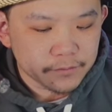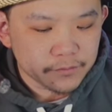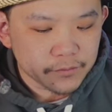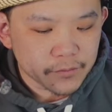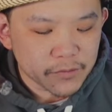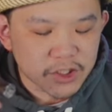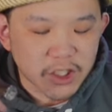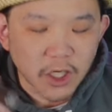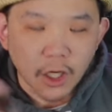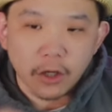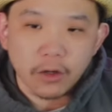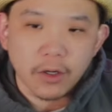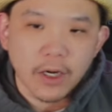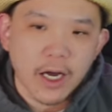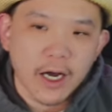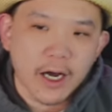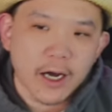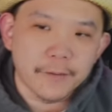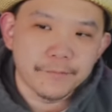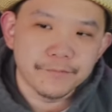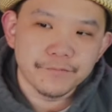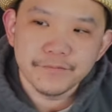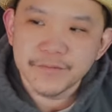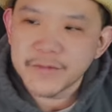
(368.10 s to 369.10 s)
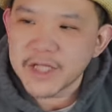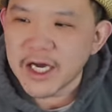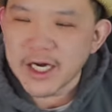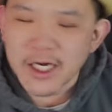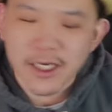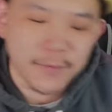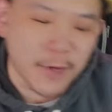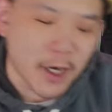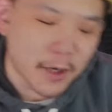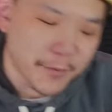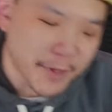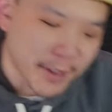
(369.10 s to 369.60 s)
So, talking
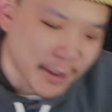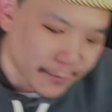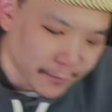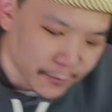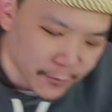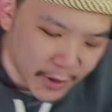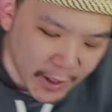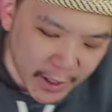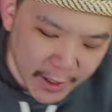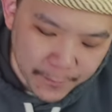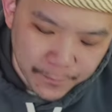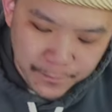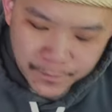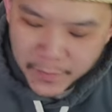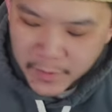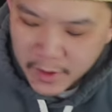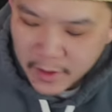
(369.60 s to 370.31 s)
about Ming, right?